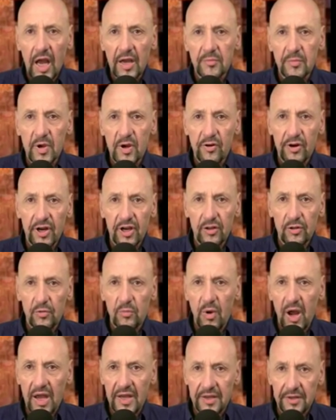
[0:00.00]
I'm
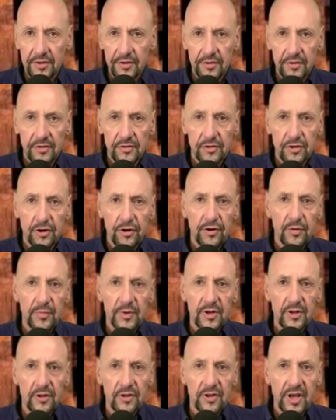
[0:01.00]
Miracle Mike,
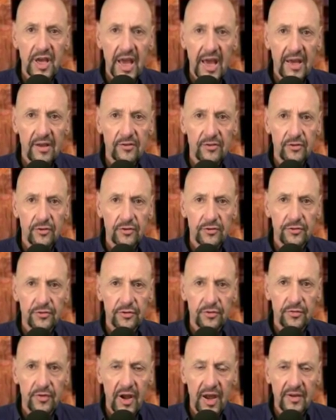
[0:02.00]
terminal cancer
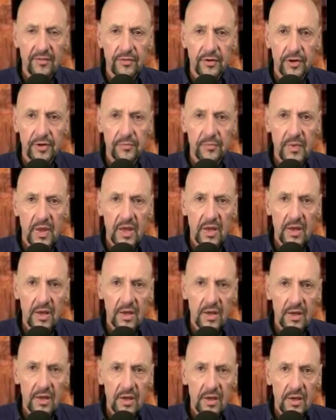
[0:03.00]
survivor.
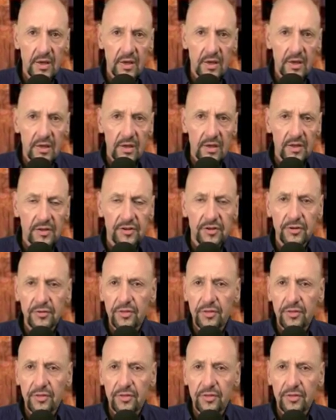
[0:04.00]
In